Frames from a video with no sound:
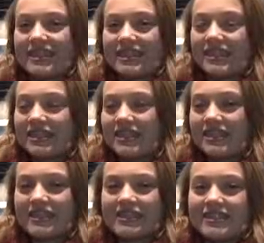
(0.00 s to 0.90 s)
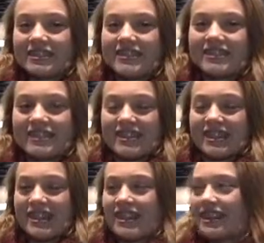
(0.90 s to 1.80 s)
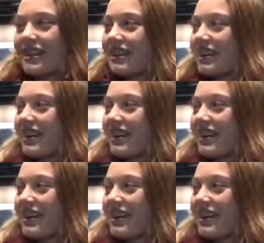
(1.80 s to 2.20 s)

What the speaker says: [no speech]